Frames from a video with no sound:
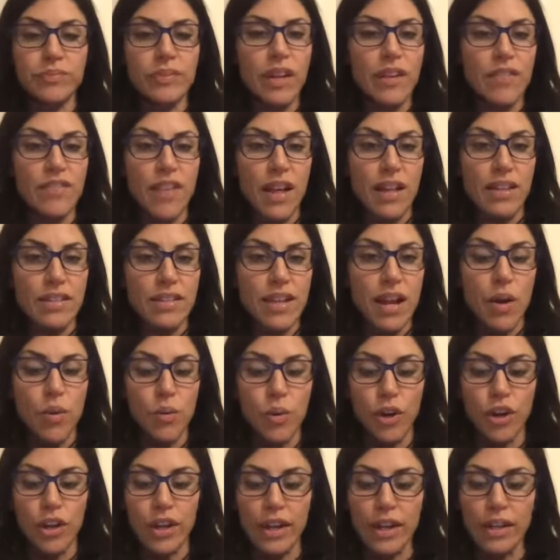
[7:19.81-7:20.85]
If that's not
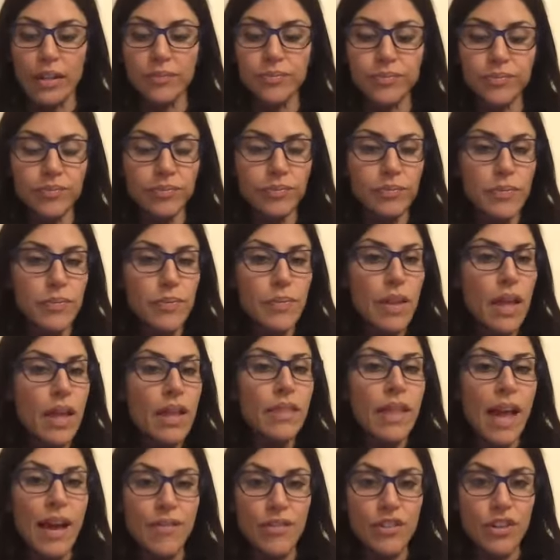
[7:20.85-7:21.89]
working,
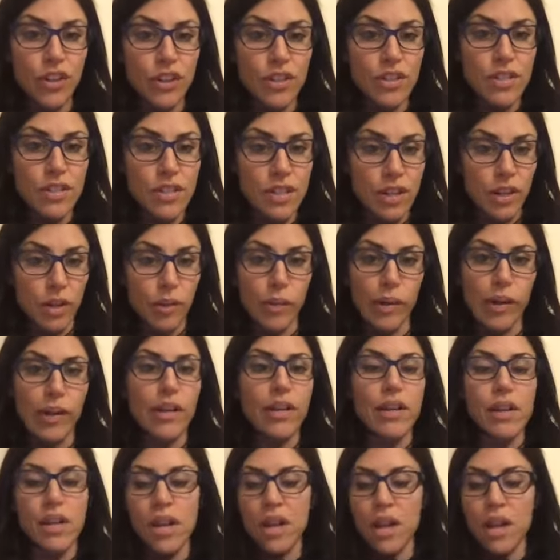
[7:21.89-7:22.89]
lavender and cedarwood.